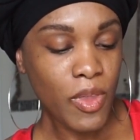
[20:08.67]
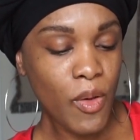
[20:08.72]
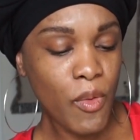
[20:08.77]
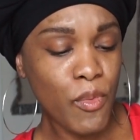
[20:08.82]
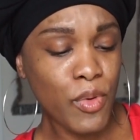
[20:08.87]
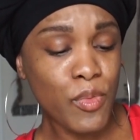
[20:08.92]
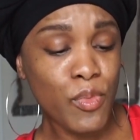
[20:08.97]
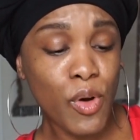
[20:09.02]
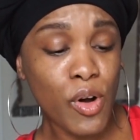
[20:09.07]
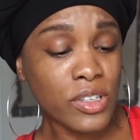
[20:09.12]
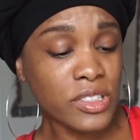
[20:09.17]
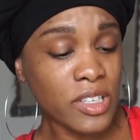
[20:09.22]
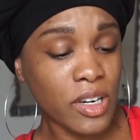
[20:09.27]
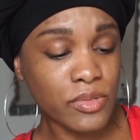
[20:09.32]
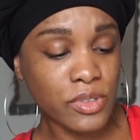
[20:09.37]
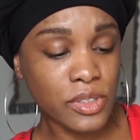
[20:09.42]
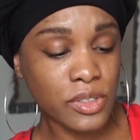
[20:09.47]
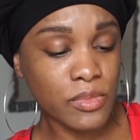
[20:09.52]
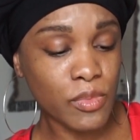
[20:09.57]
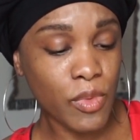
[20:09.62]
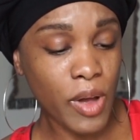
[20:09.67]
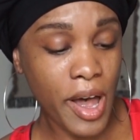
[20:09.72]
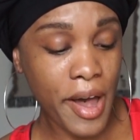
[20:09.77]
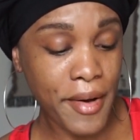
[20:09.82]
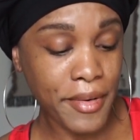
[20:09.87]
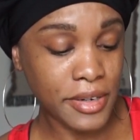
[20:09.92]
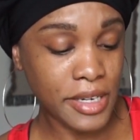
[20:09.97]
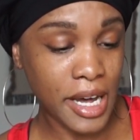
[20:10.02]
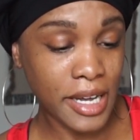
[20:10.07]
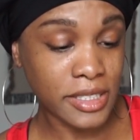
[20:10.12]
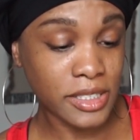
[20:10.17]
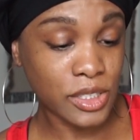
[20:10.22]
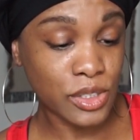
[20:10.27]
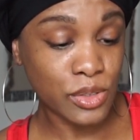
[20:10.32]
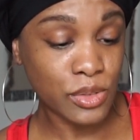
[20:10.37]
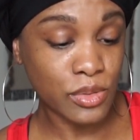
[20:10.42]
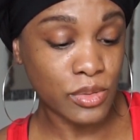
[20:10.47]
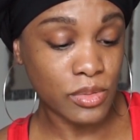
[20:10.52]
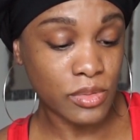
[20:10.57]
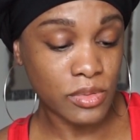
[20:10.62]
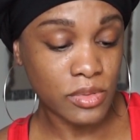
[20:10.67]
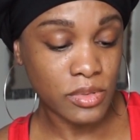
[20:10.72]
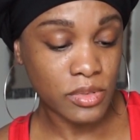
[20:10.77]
we walked out of school